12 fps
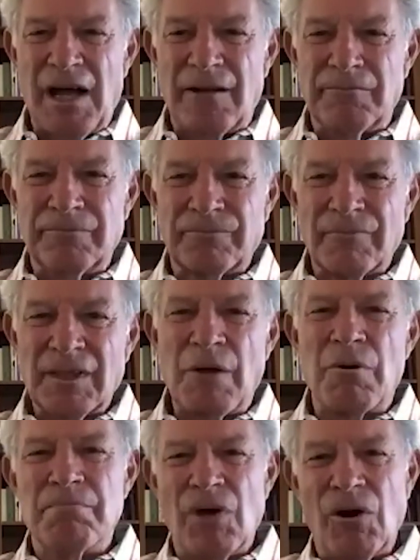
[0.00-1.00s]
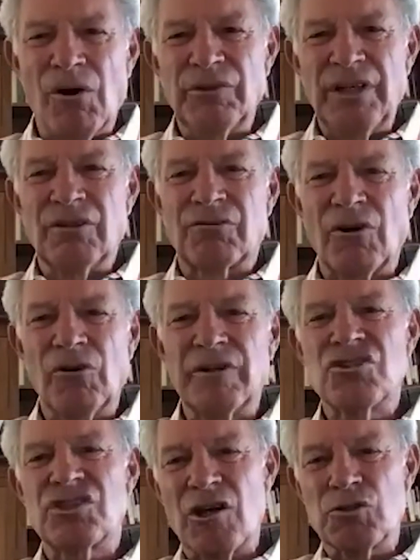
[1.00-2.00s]
They would moan and groan, and sales
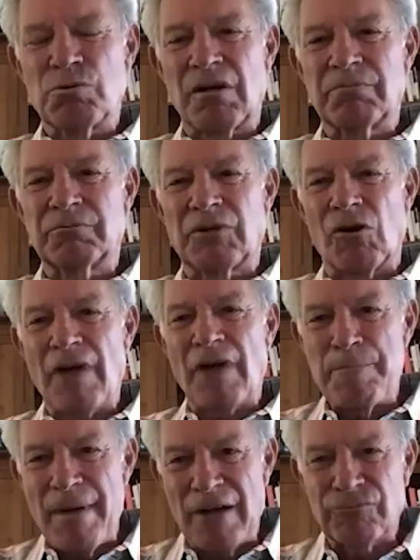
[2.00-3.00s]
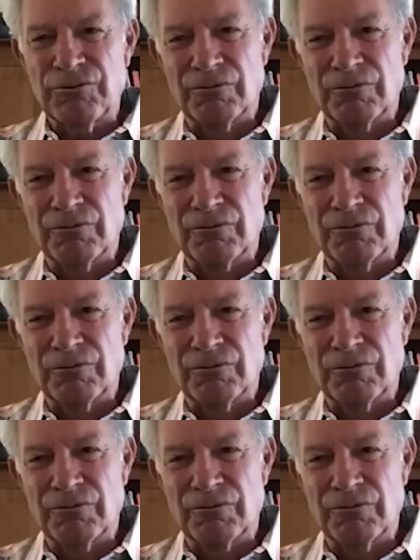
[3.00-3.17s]
would go right back to the roof.